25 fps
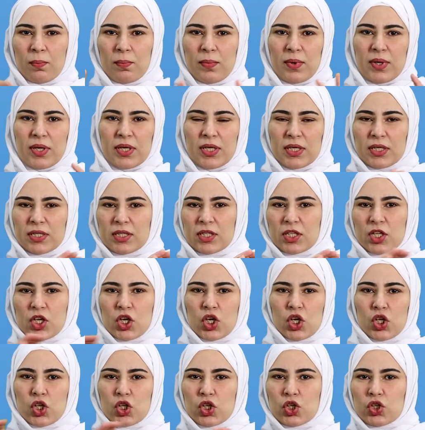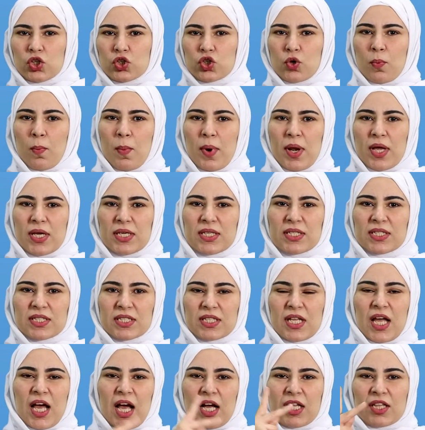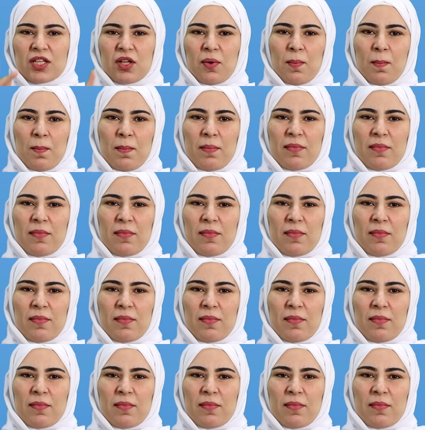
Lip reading: Now, let's read A together.